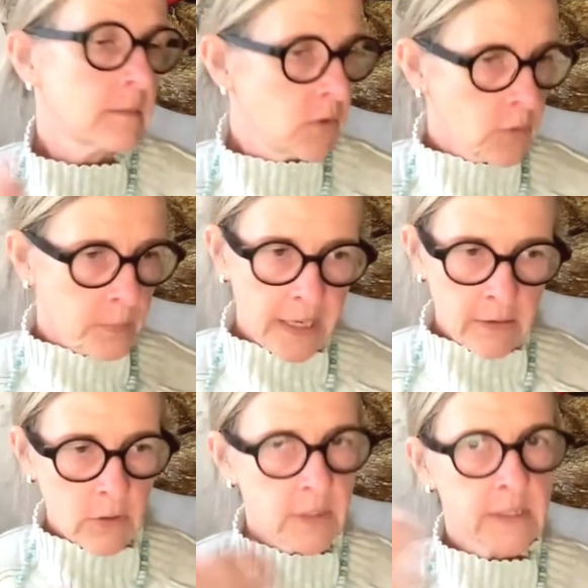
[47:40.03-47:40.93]
Your
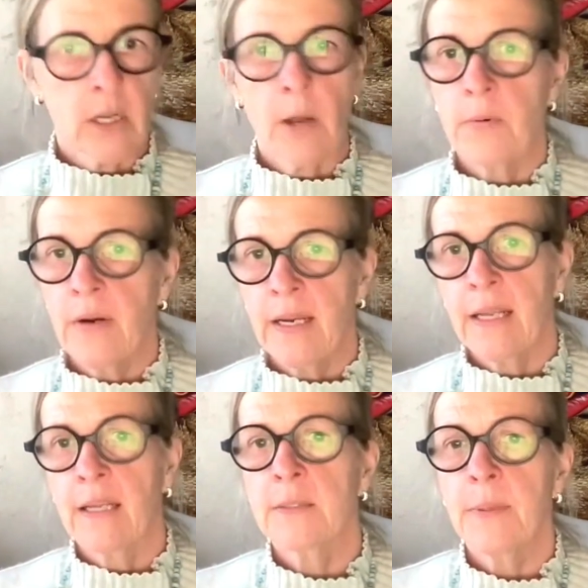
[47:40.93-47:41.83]
payroll is an
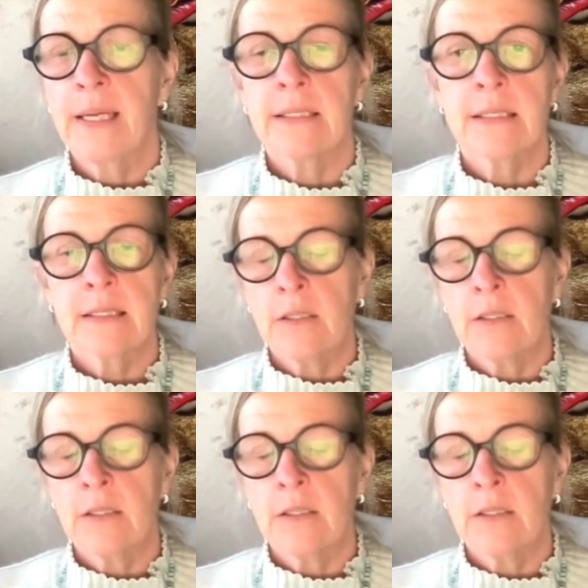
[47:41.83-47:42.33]
operating expense.